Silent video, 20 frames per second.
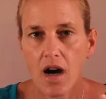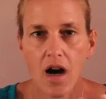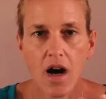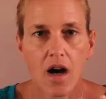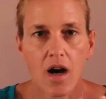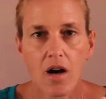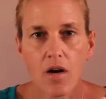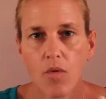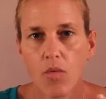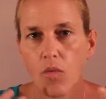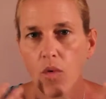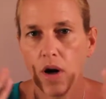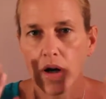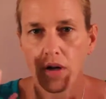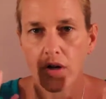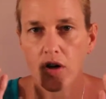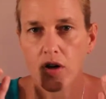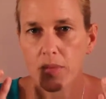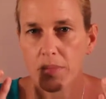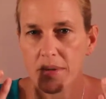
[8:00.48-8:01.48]

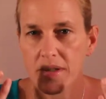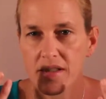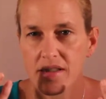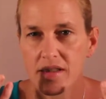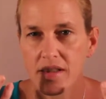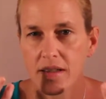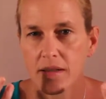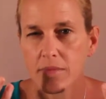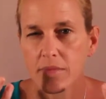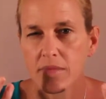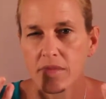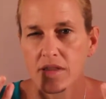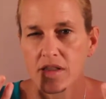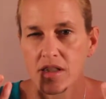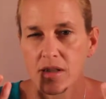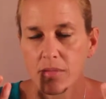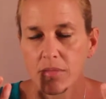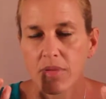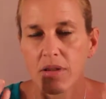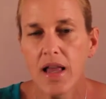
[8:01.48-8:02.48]
one herpes
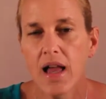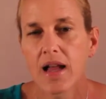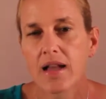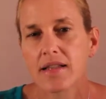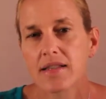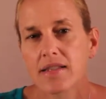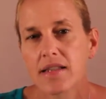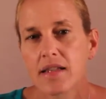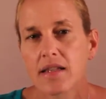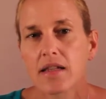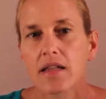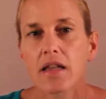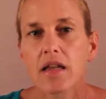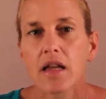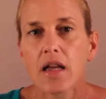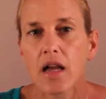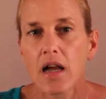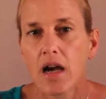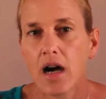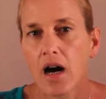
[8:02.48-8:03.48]
simplex, and
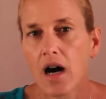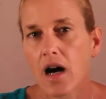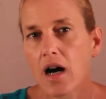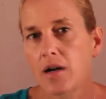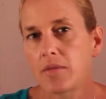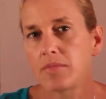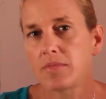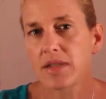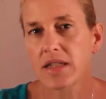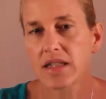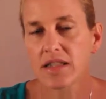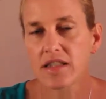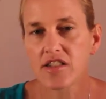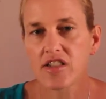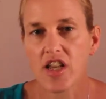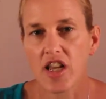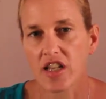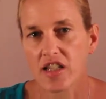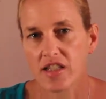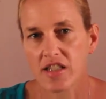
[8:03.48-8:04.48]
in the
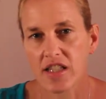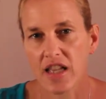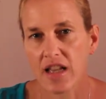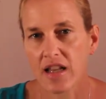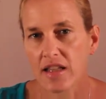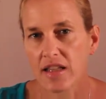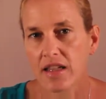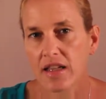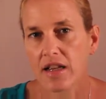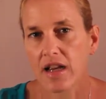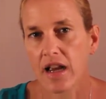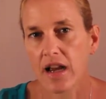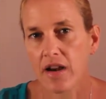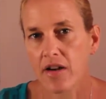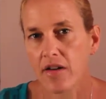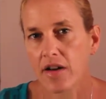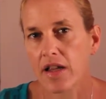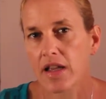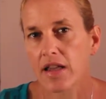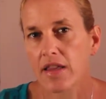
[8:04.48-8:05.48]
genitalia
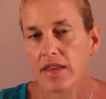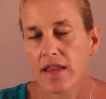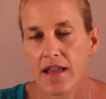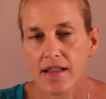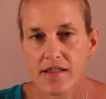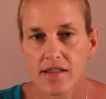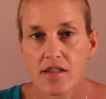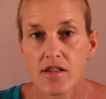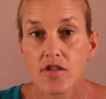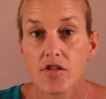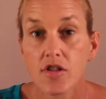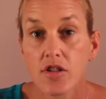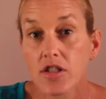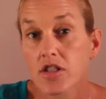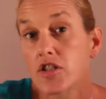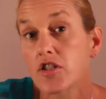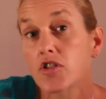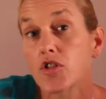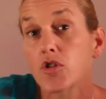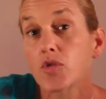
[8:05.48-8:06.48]
area, that's usually
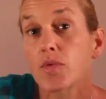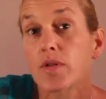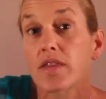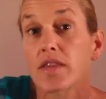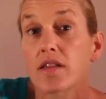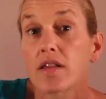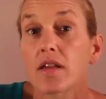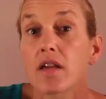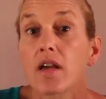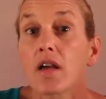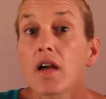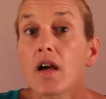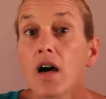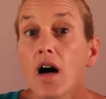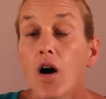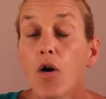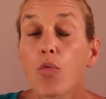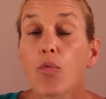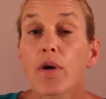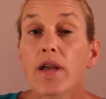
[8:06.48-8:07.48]
to do with
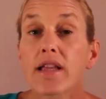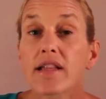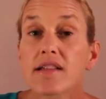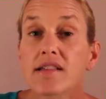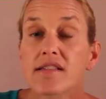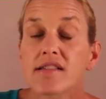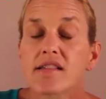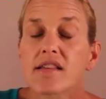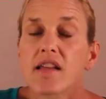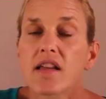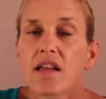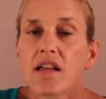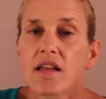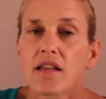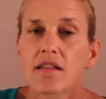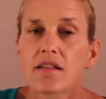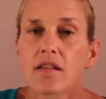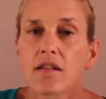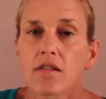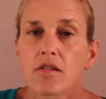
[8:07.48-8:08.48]
a weakness
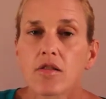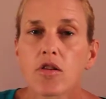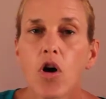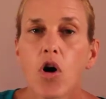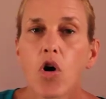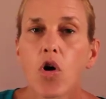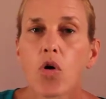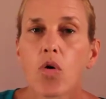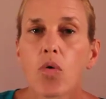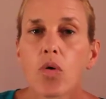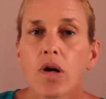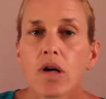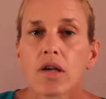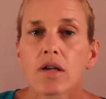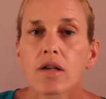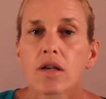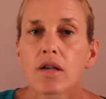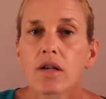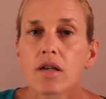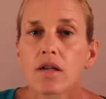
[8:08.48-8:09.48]
in the low
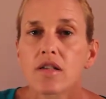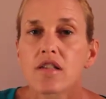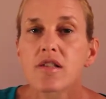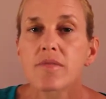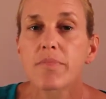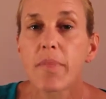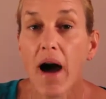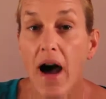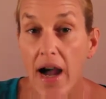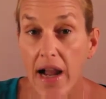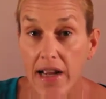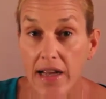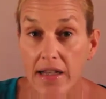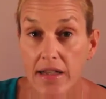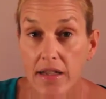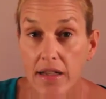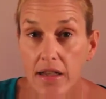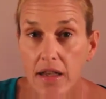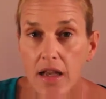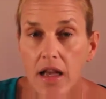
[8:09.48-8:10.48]

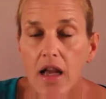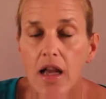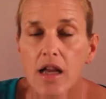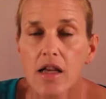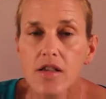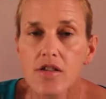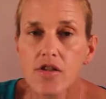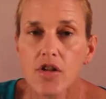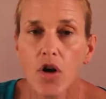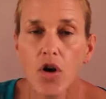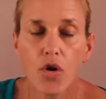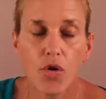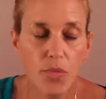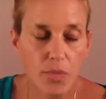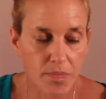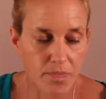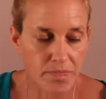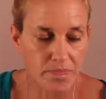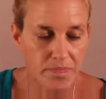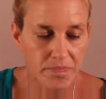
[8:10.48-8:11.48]
spine. So